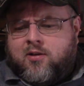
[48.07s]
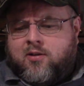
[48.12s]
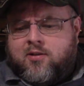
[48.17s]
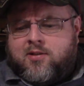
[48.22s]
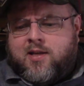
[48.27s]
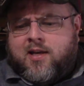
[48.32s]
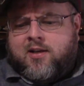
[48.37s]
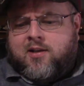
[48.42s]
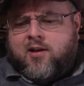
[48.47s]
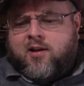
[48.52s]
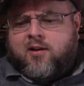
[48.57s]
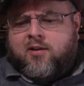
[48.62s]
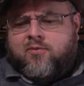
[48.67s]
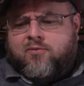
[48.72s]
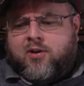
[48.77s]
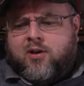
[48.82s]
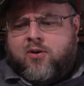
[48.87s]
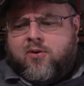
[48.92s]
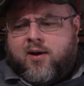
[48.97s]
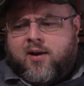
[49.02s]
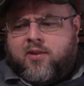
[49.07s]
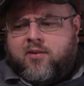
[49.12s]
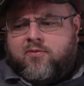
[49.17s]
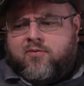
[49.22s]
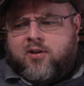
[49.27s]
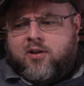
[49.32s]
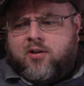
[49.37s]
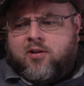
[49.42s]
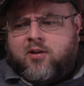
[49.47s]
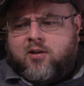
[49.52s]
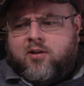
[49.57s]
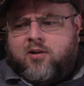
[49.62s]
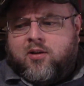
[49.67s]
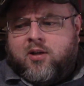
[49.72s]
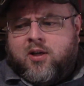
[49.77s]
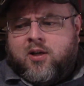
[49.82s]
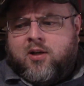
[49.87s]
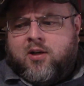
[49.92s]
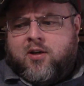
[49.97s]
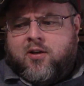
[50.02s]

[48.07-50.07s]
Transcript: because they had done a video on the vehicle